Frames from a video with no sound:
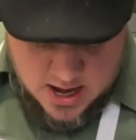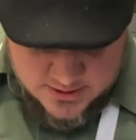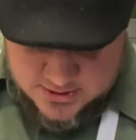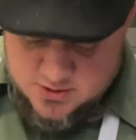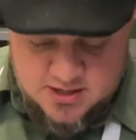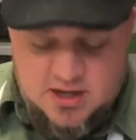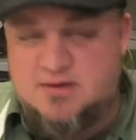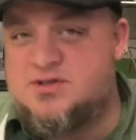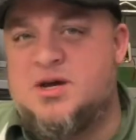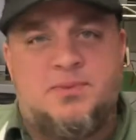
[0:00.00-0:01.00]
so you need
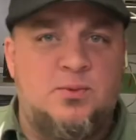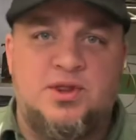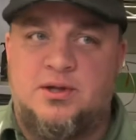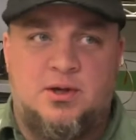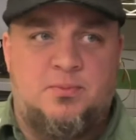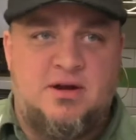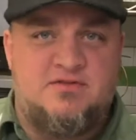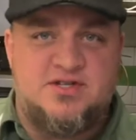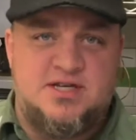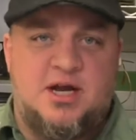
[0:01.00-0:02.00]
something with a little bit of
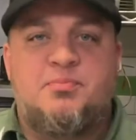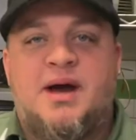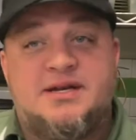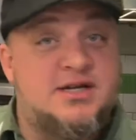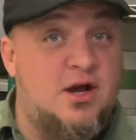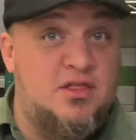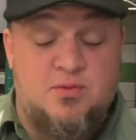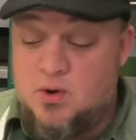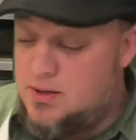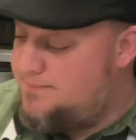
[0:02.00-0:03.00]
acidic bite to cut
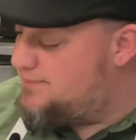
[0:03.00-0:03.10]
through it.